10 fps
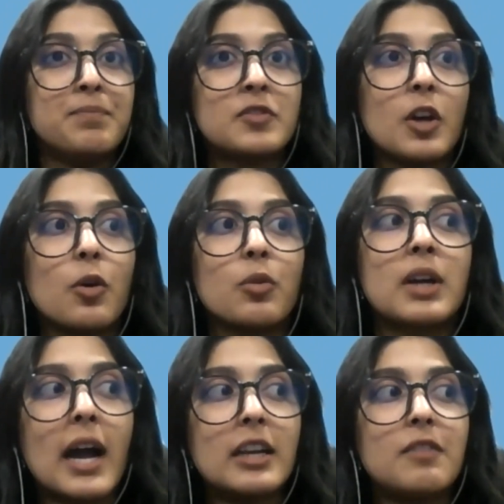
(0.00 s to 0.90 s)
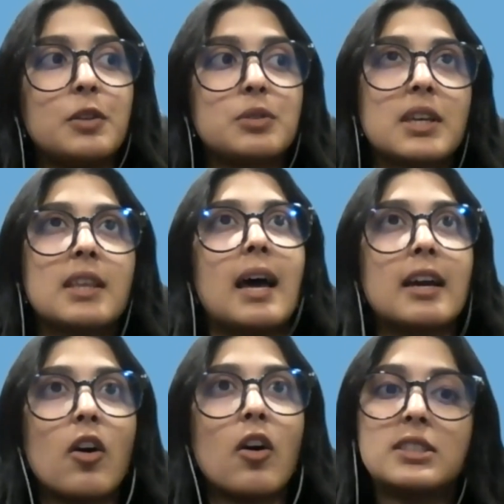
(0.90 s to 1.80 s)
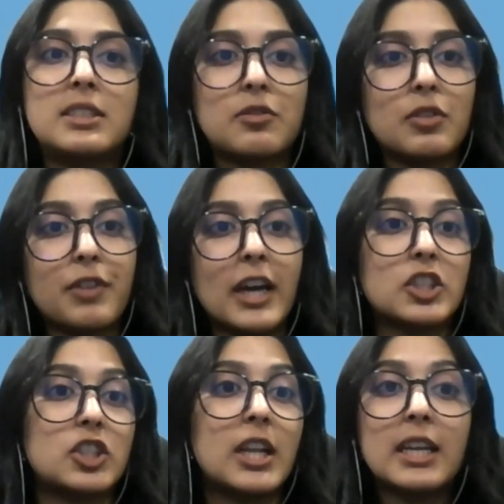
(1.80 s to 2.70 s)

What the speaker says: So kind of using that constant reflection.